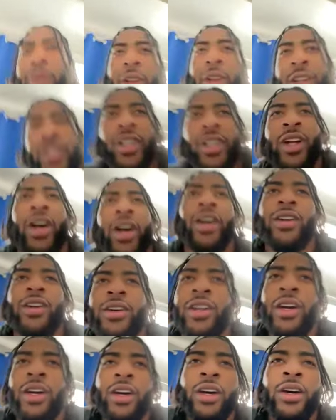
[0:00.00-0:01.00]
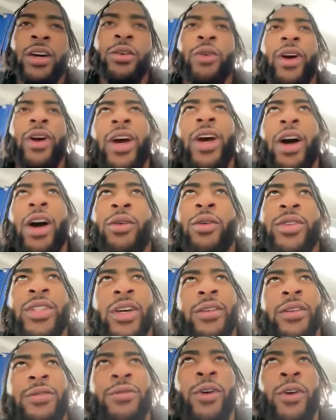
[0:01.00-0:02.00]
I mean, there's a lot. Right now, I would
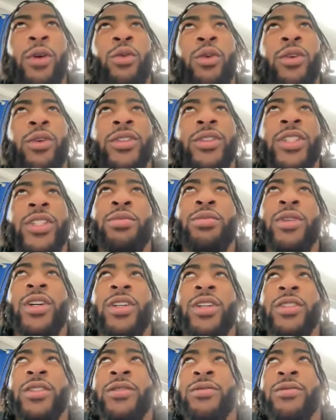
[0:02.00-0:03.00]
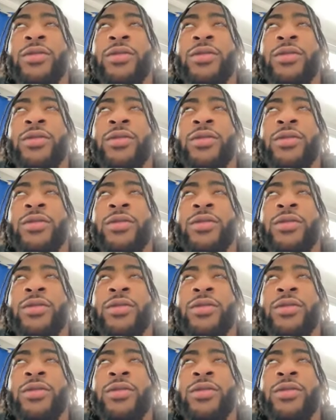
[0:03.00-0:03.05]
say Fred Warner just because of